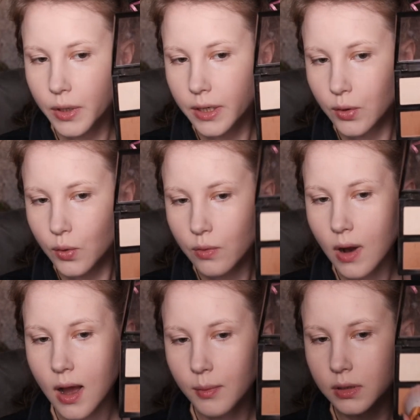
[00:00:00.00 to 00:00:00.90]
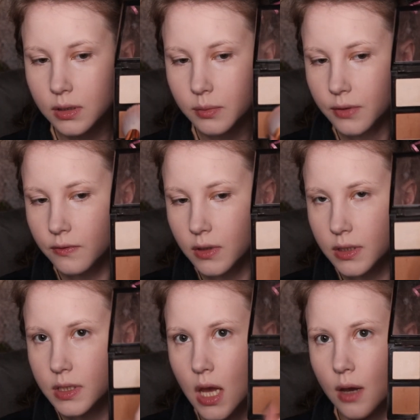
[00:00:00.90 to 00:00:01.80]
we're going to grab a little bit of
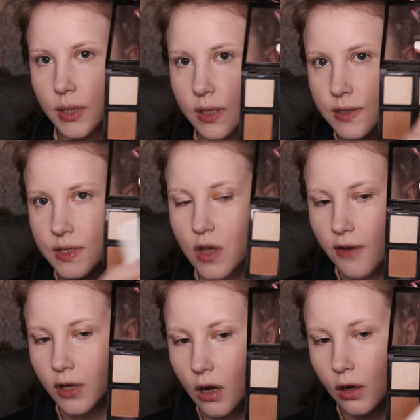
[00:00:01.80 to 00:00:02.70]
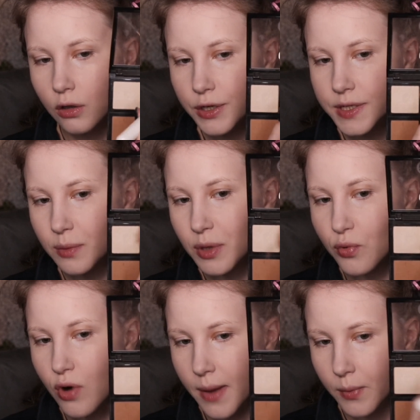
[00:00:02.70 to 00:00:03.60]
this, but the soft color is going to be
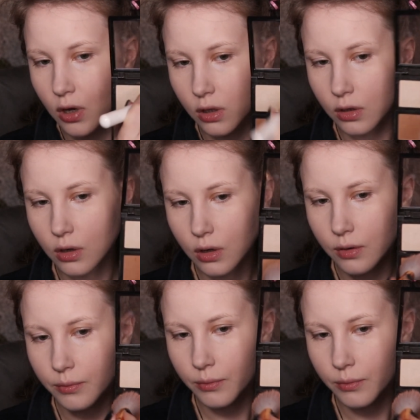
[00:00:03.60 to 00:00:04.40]
prime color.